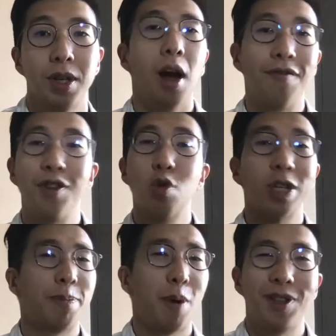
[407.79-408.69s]
A few
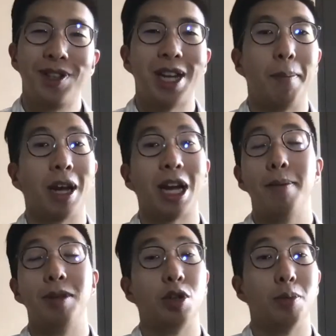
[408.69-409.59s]
responses that might come
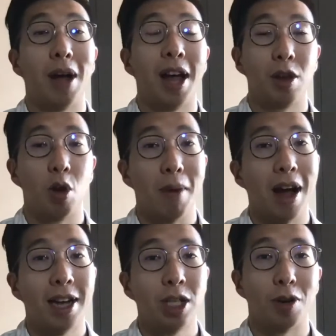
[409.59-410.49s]
into your
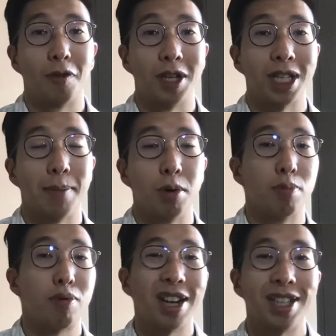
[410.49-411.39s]
mind are, for example,
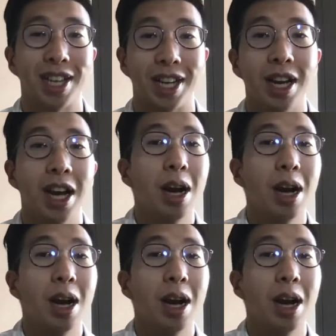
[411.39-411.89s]
pricing,